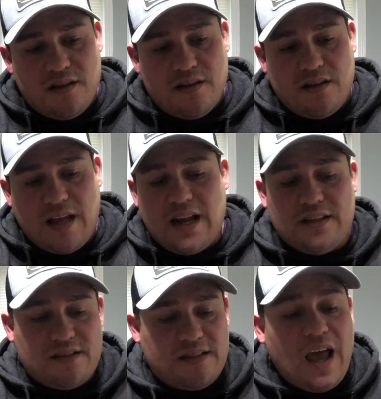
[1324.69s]
That
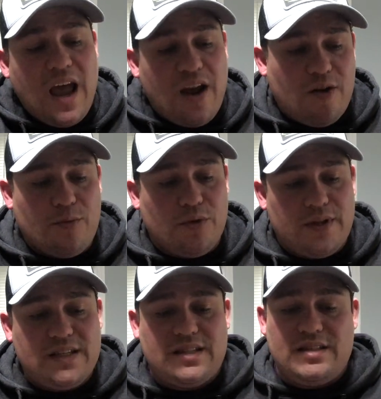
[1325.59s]
is terrible.
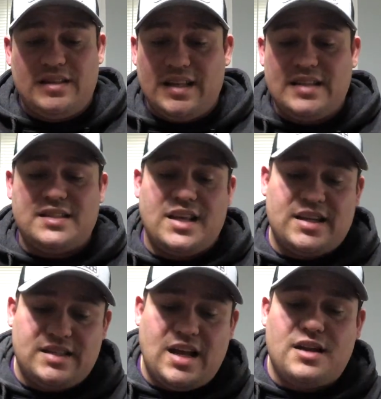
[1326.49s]
This thing
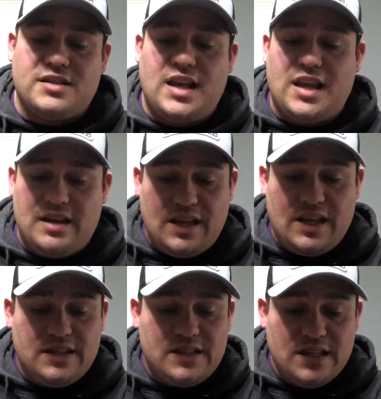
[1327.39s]
sounds like it
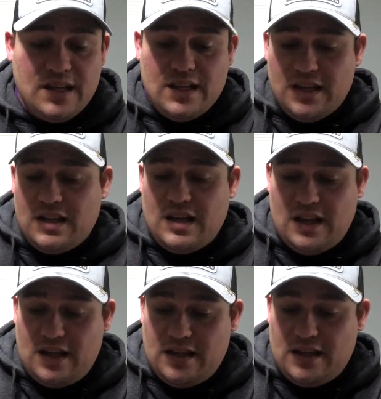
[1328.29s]
needs
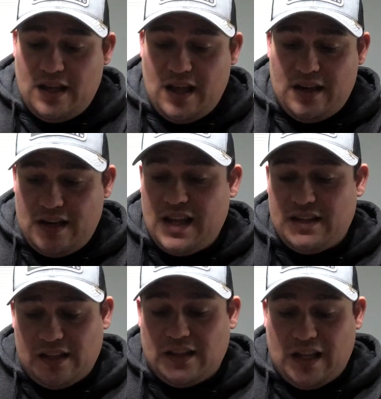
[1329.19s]

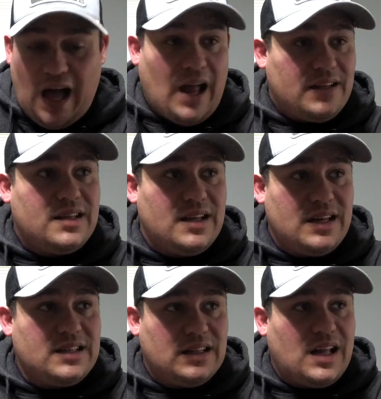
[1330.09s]
a lot. It
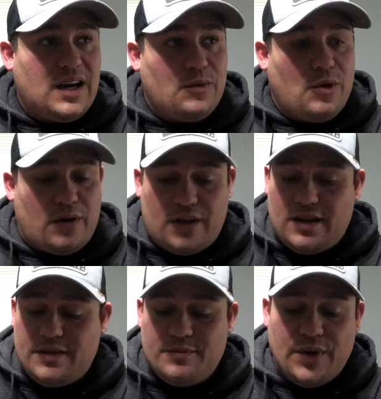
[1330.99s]
needs a lot of work.
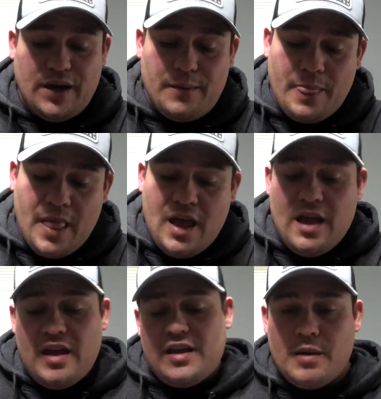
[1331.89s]
But
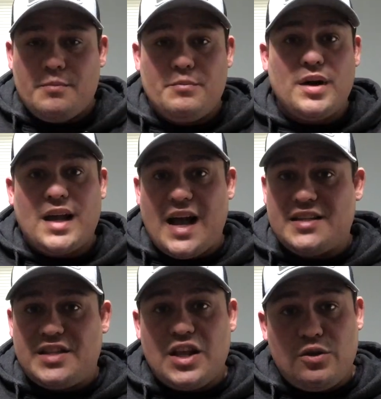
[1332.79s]
guys,
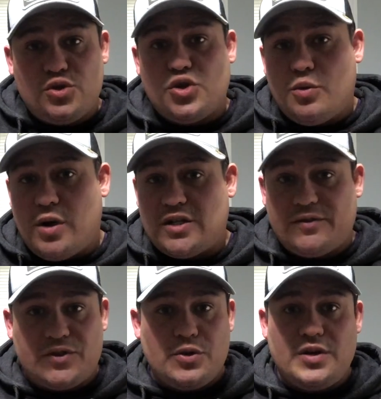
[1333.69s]
thank you so much for
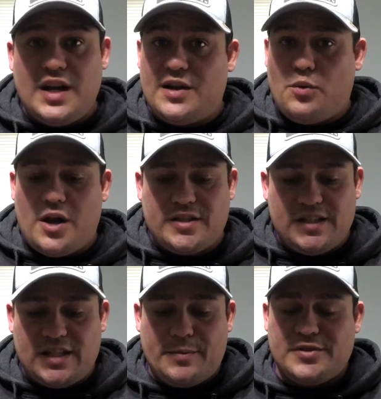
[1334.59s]
tuning in and watching
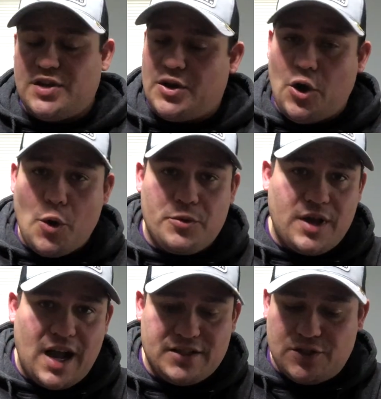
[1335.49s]
this episode. I hope you
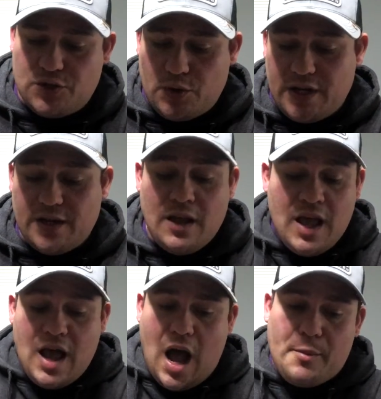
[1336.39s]
guys enjoyed it.
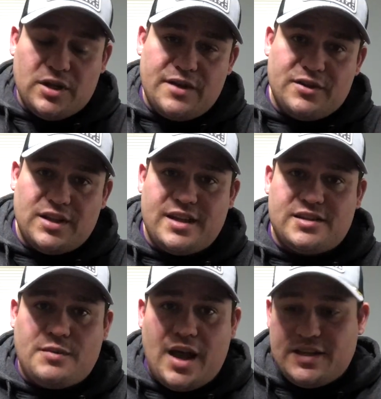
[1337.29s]
I'm going to leave a link to
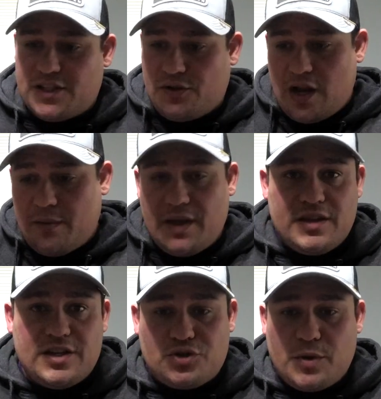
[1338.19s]
my Instagram in the
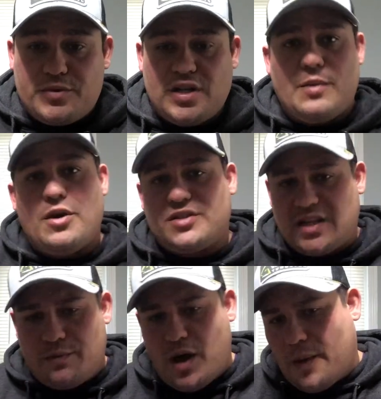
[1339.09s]
description. I'm also
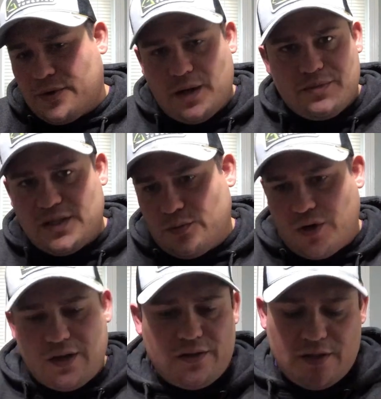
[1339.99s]
going to pop it up
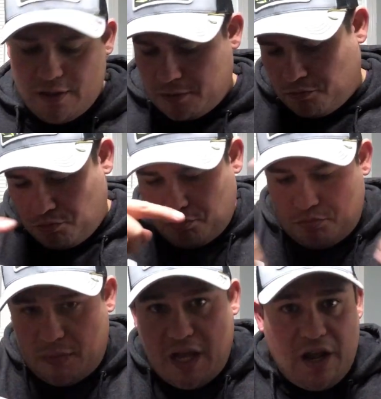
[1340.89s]
somewhere
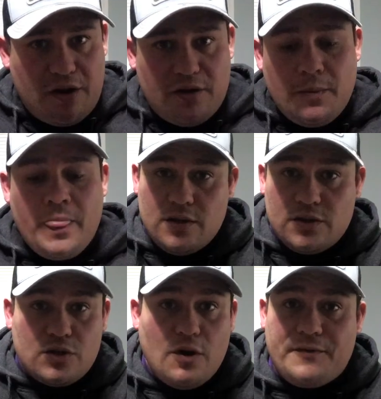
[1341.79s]
here.
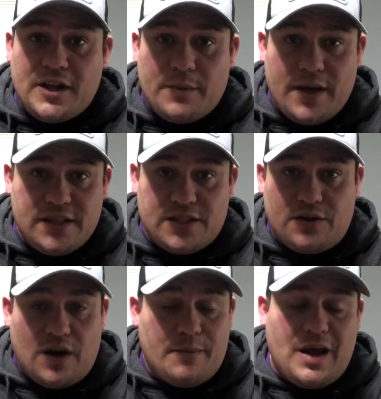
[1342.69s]
Go follow my
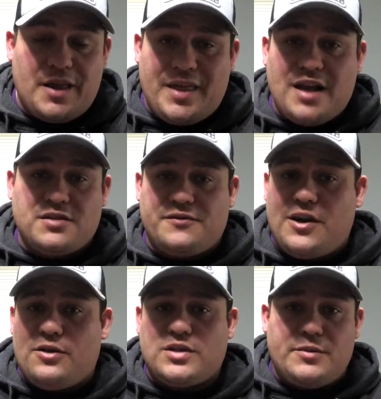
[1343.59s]
Instagram. At 1,000
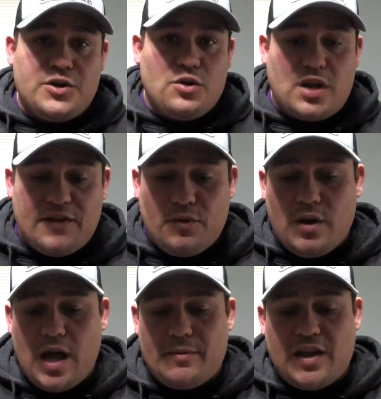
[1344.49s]
followers, I'm going to do a giveaway.
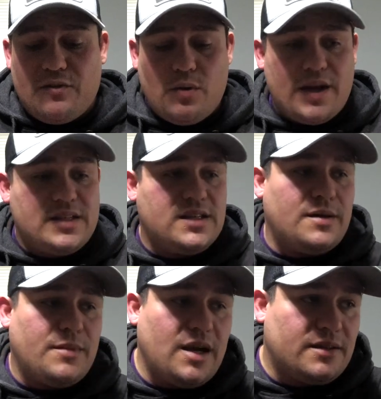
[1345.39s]
I'm going to give away
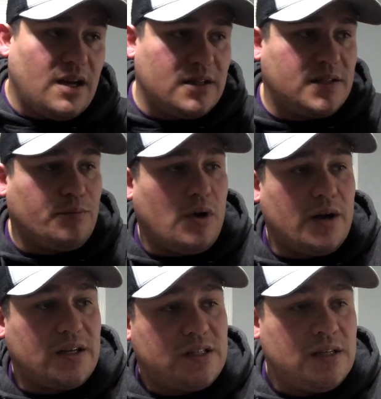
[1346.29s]
some tungsten
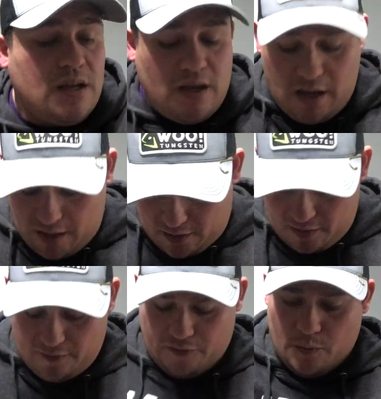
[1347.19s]
products
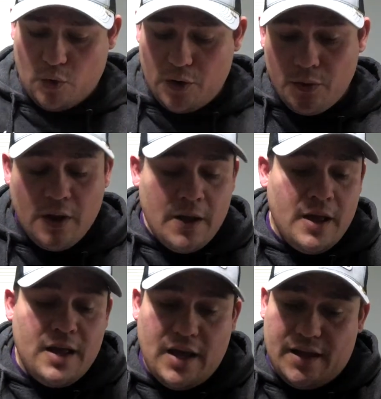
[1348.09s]
from Wu.
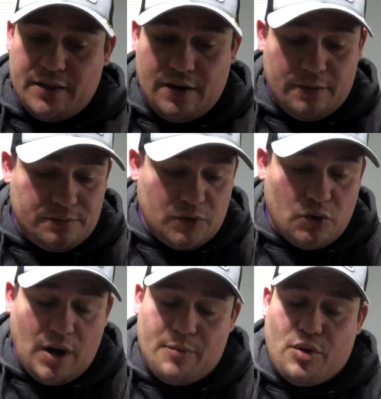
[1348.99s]
They're
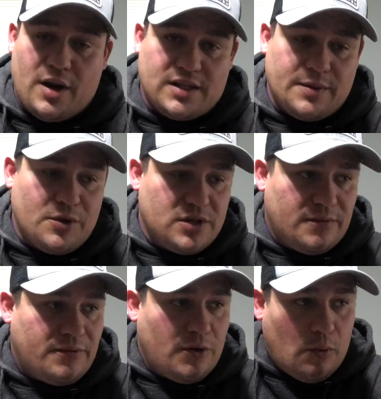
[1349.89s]
great products. I've been using
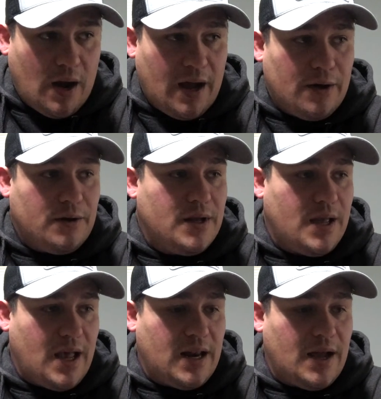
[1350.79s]
them for a while,
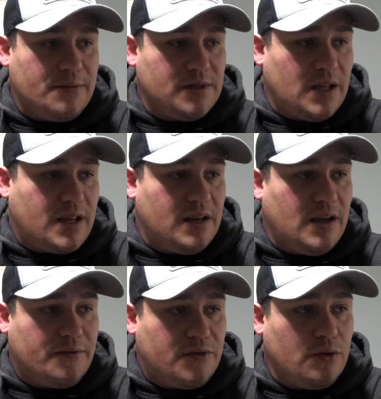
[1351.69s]
and I was lucky
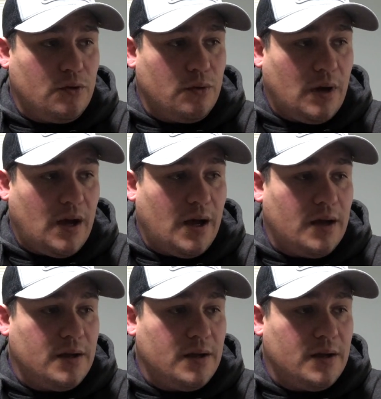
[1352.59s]
enough to